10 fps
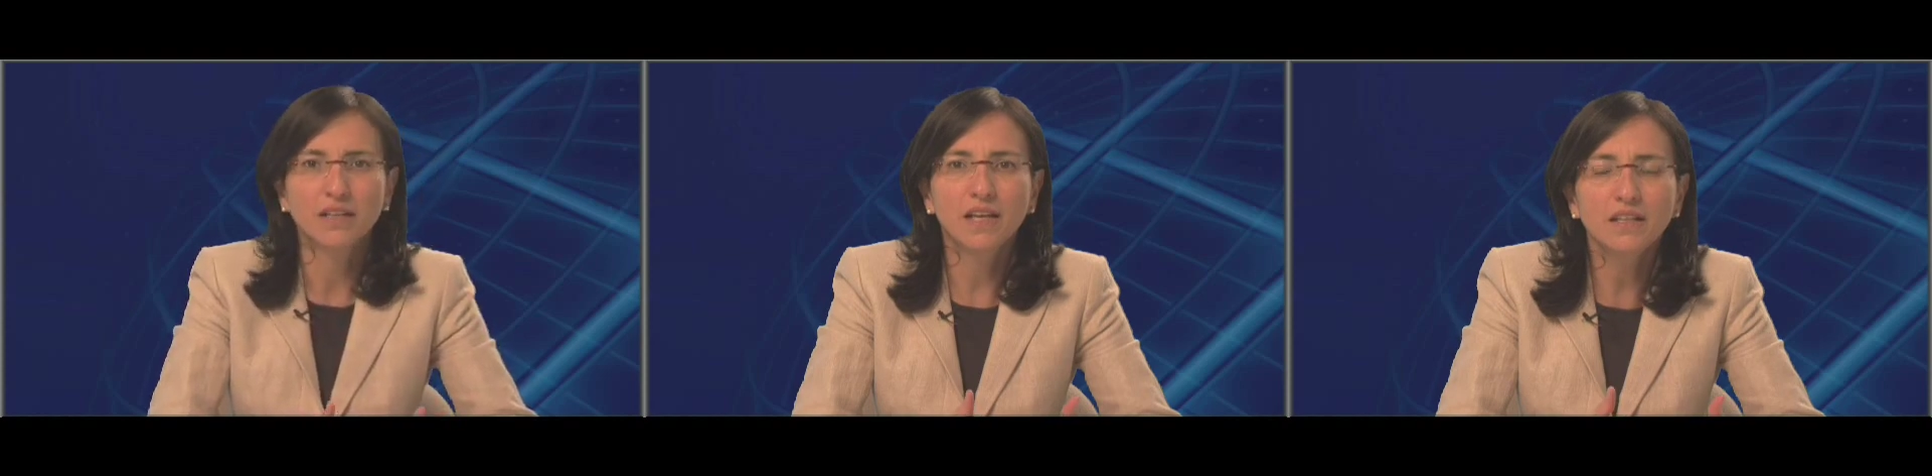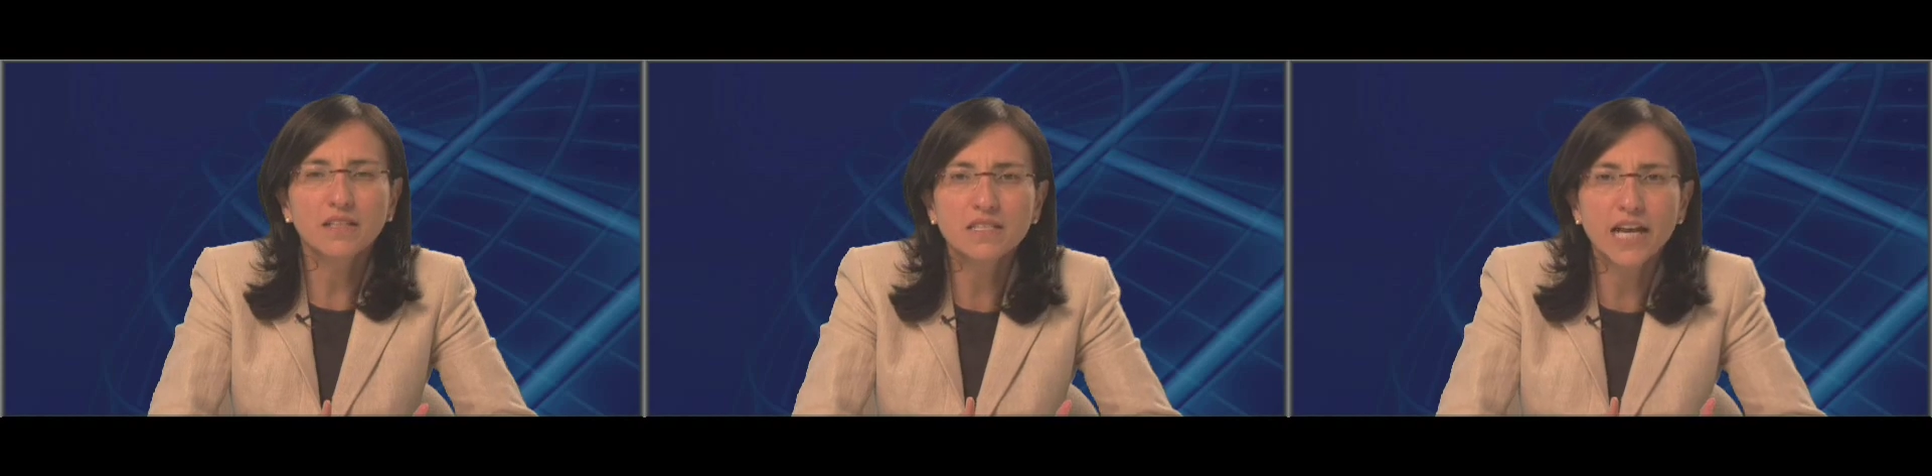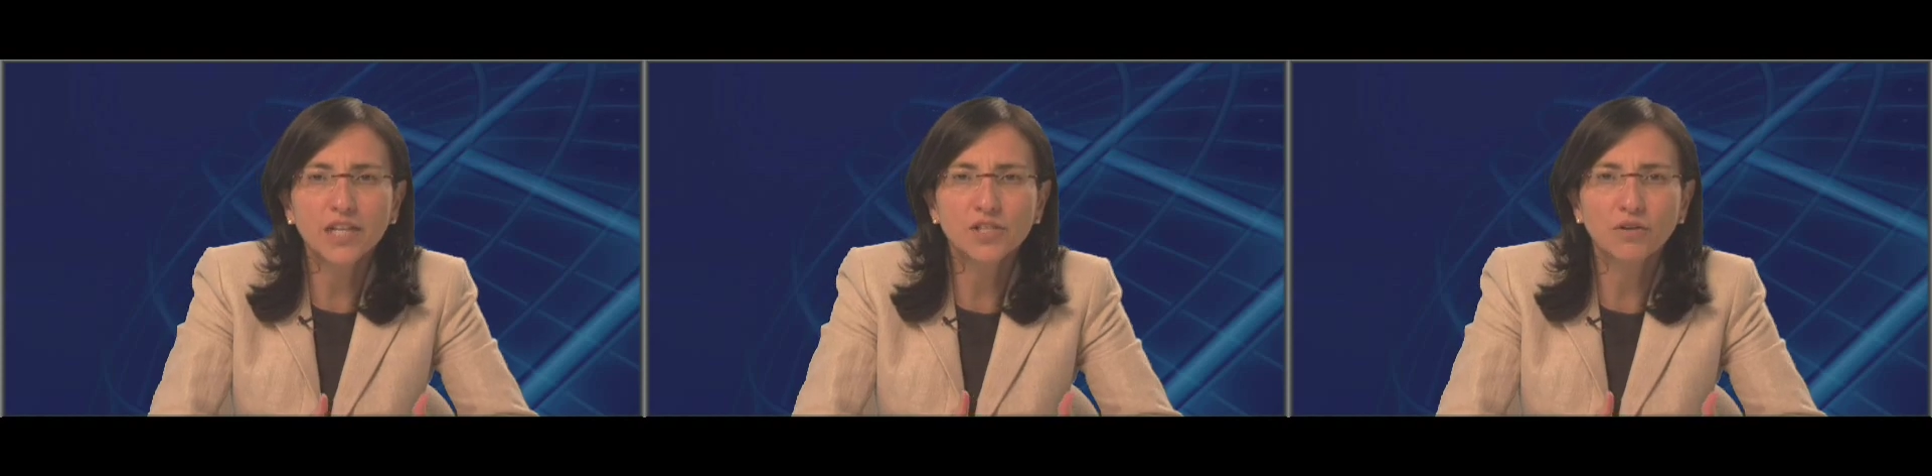The
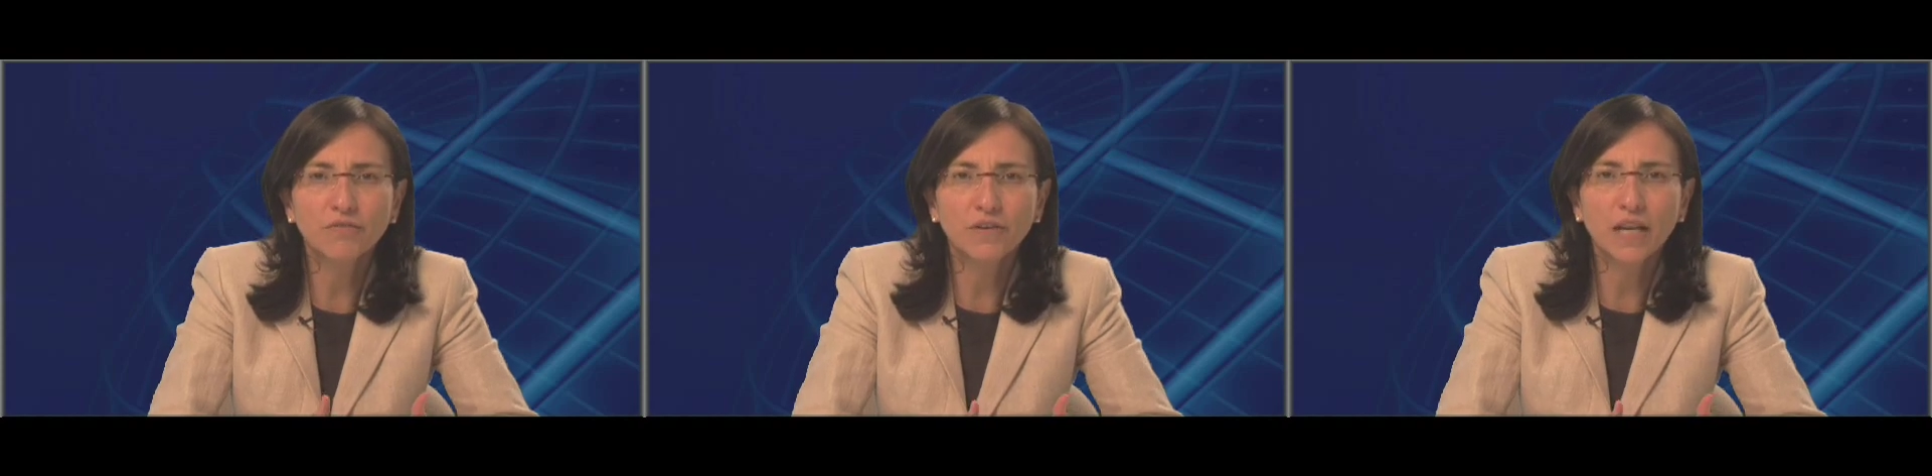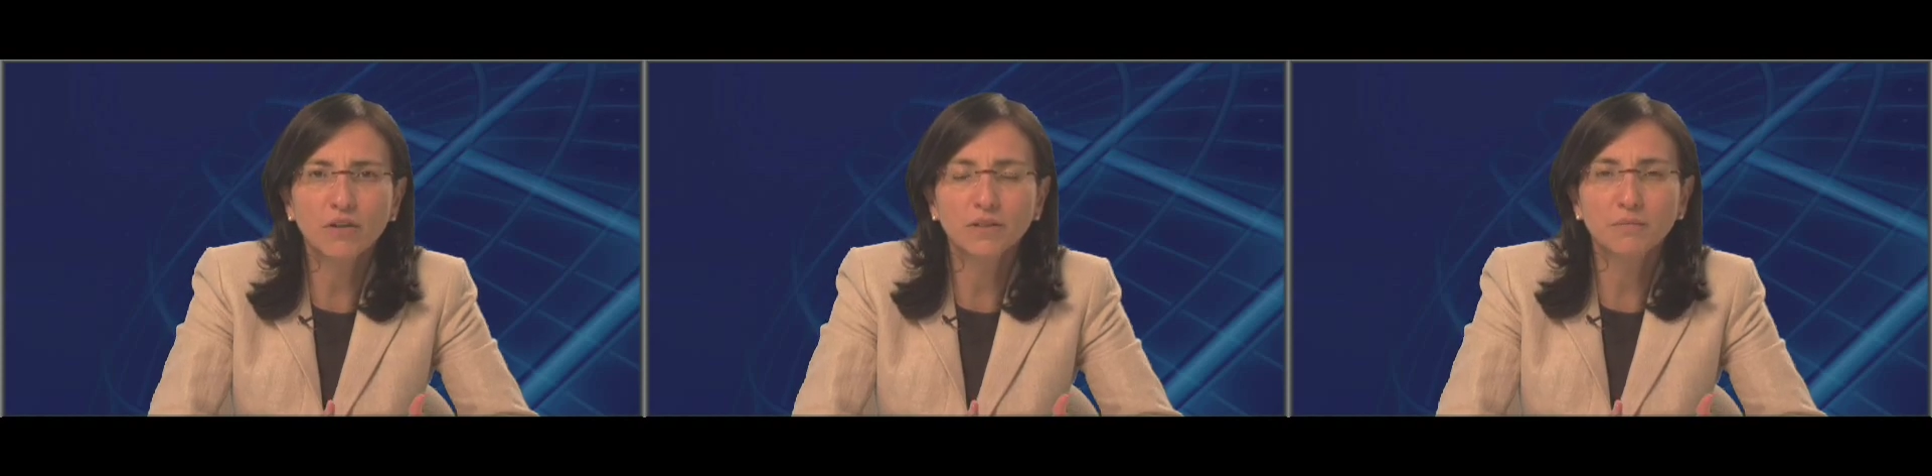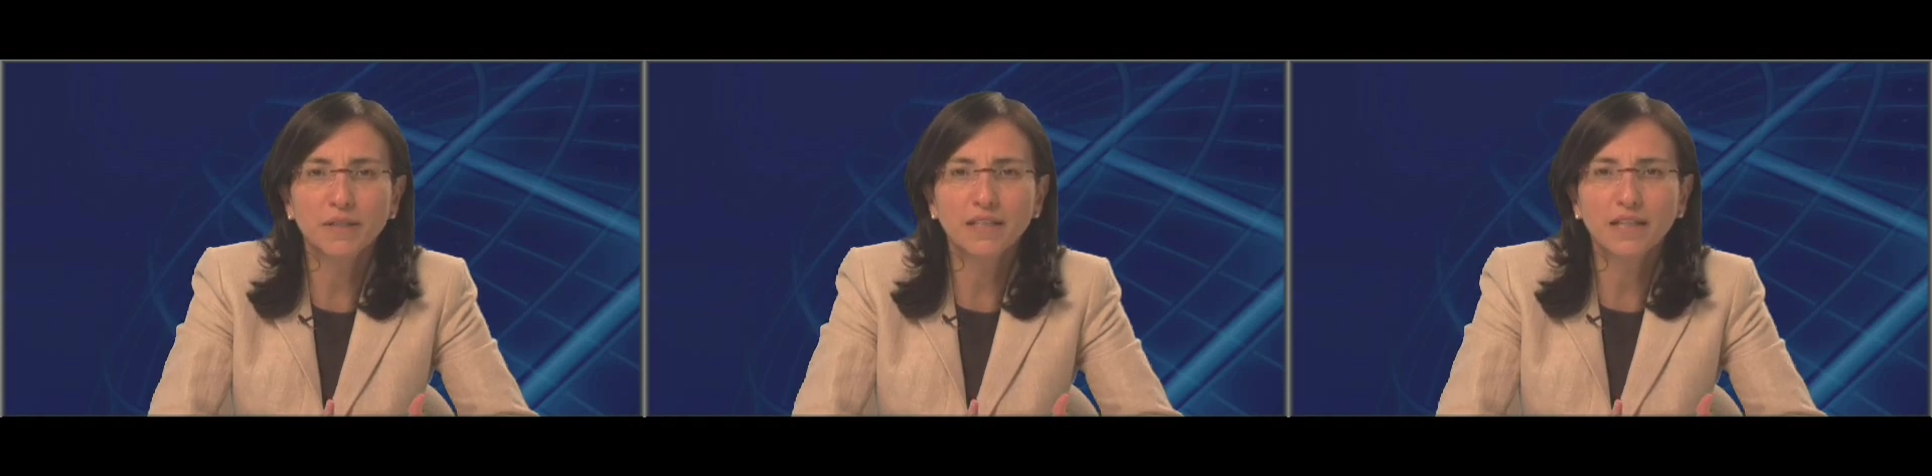intersection of cloud
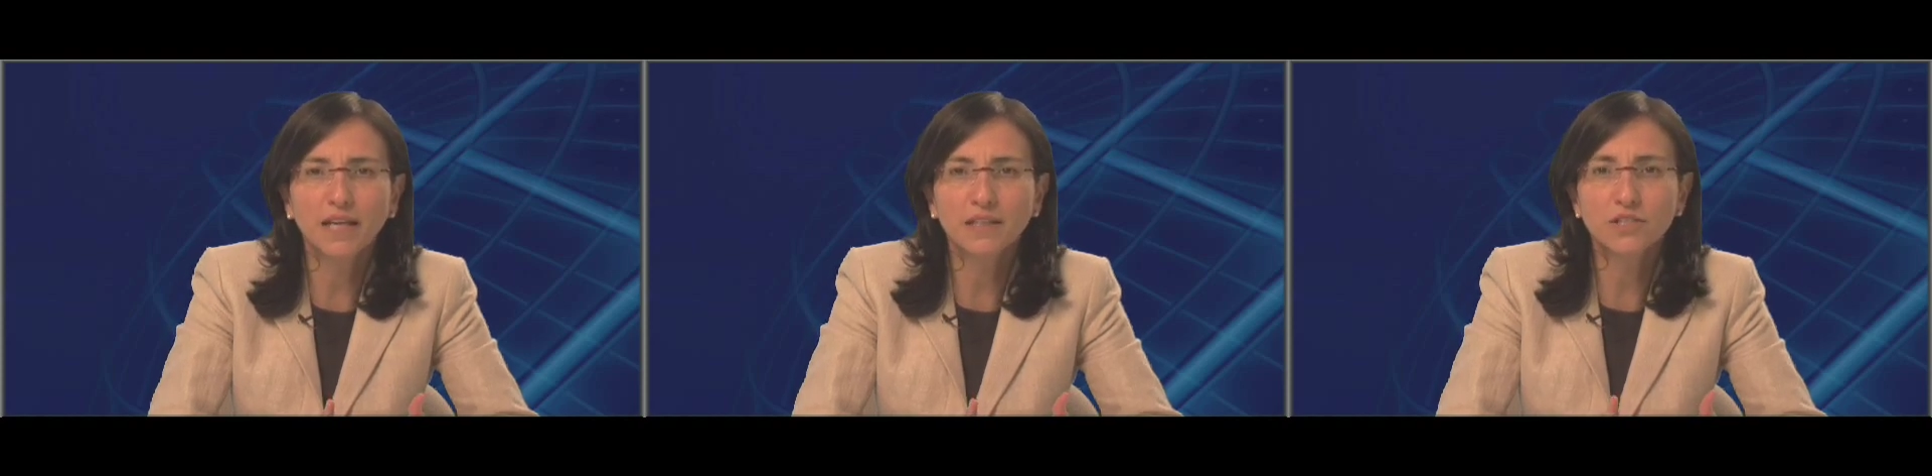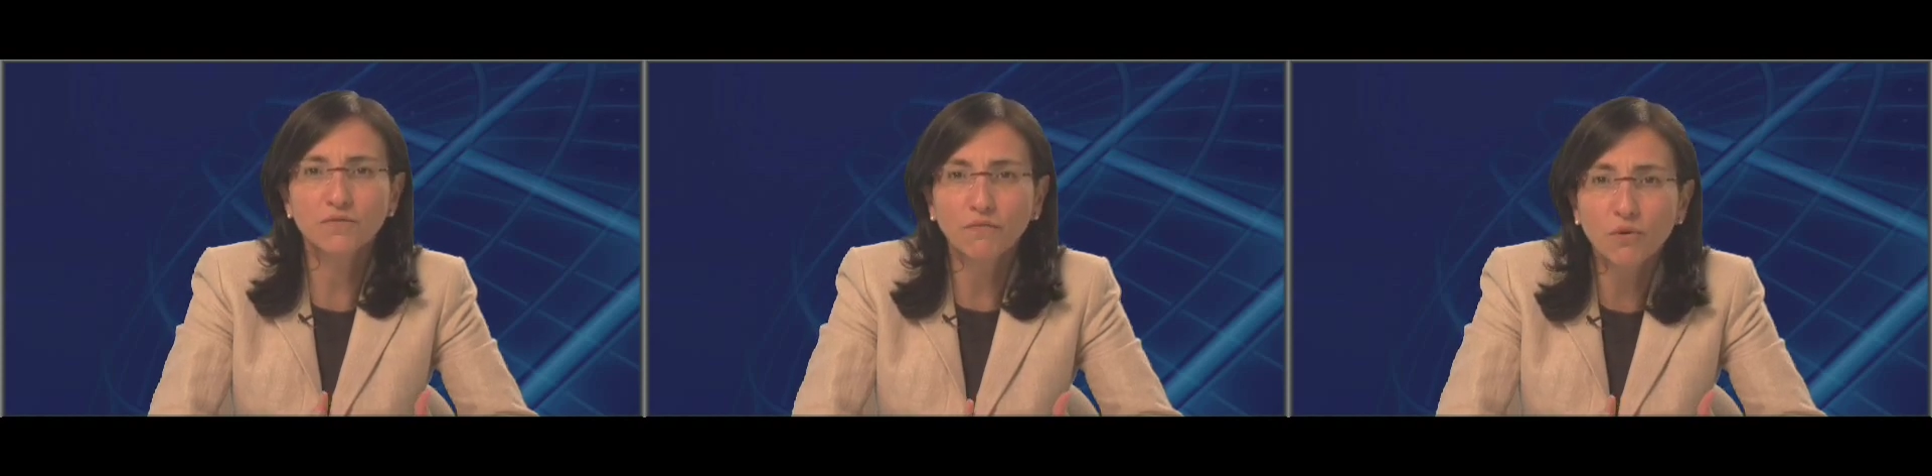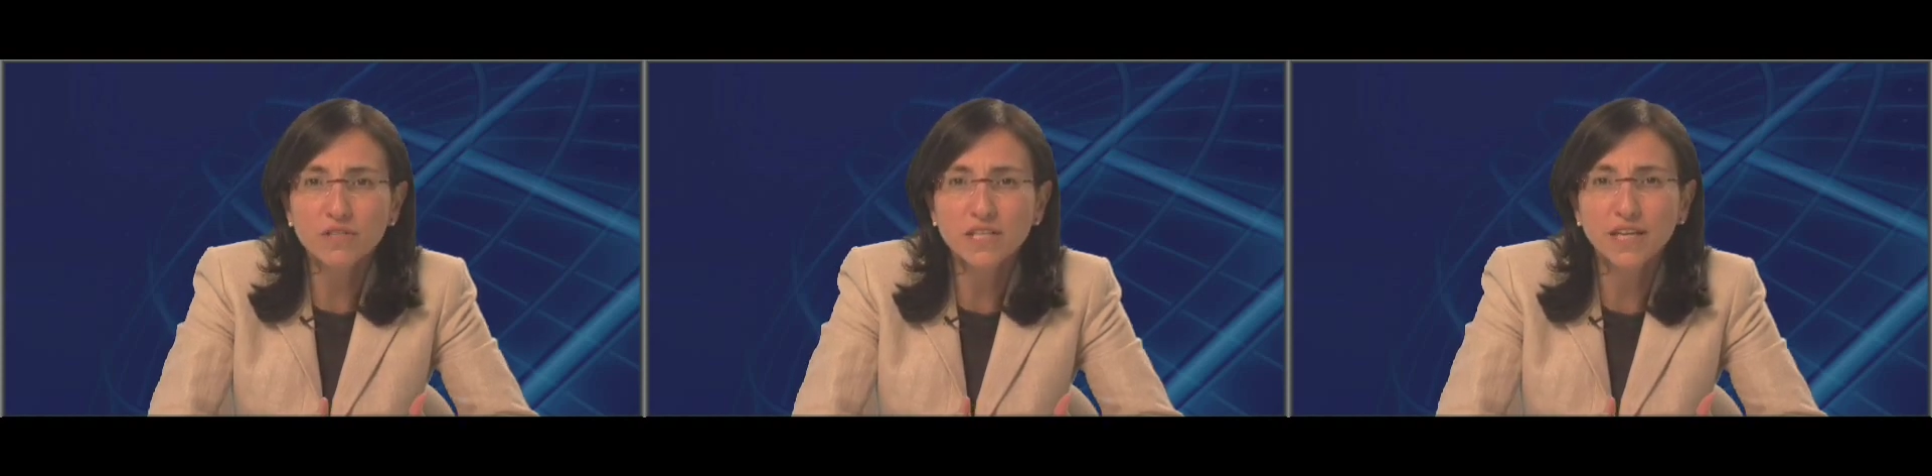and big data is
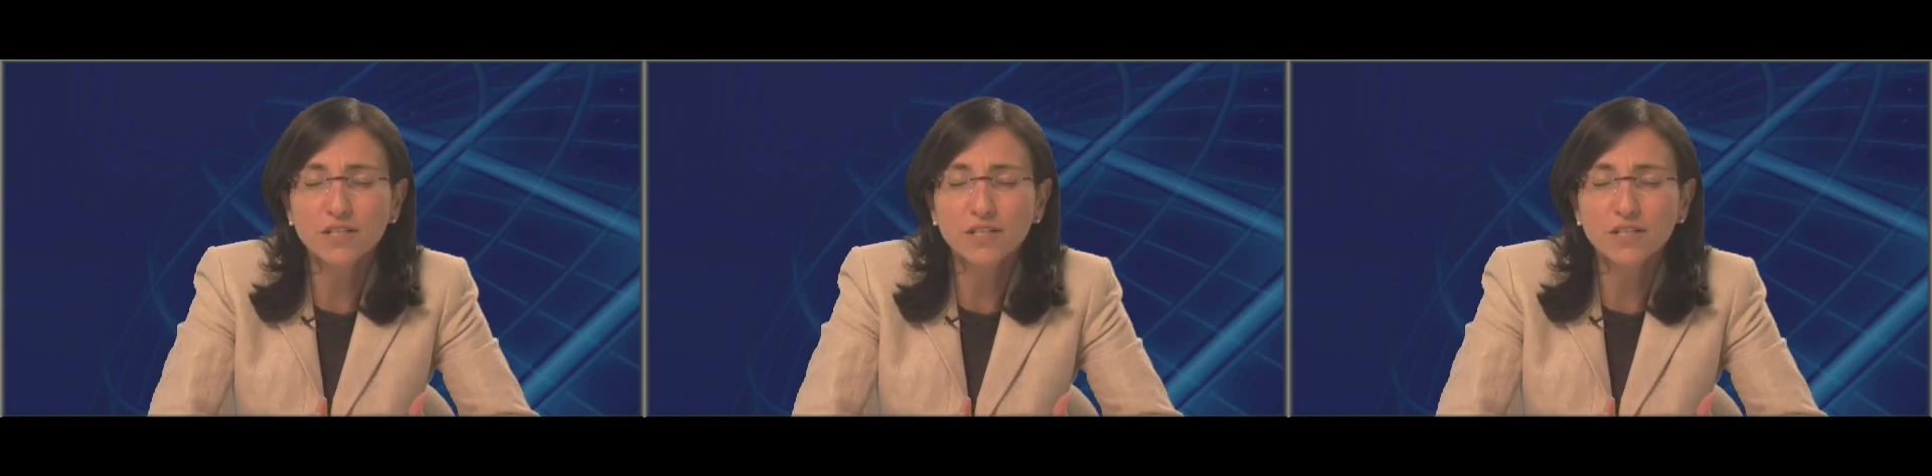forcing